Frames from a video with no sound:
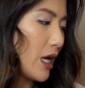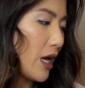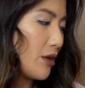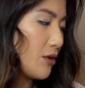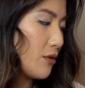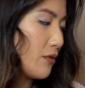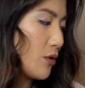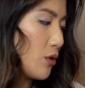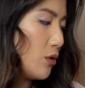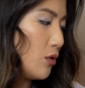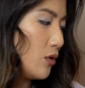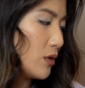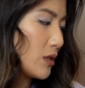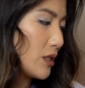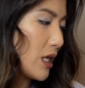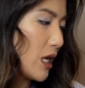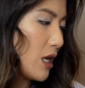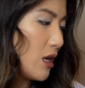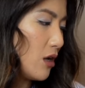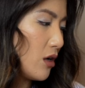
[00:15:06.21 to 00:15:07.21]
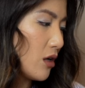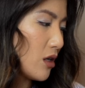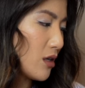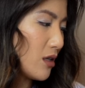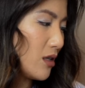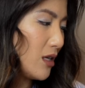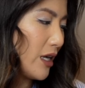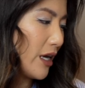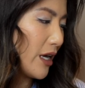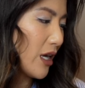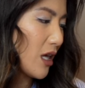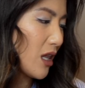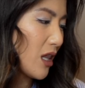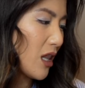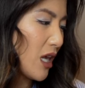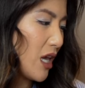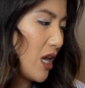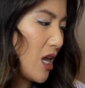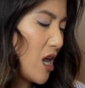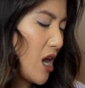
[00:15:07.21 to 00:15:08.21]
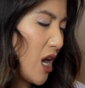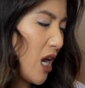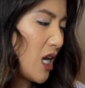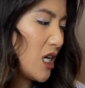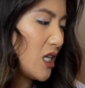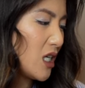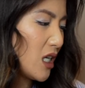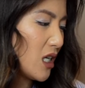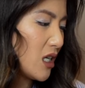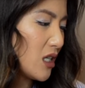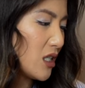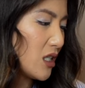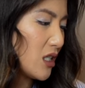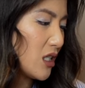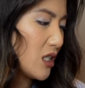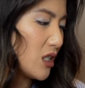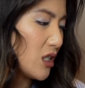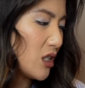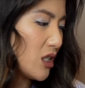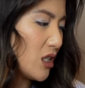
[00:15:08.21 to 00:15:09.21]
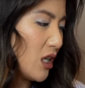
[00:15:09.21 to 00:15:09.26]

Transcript: And of course, they look like the hideous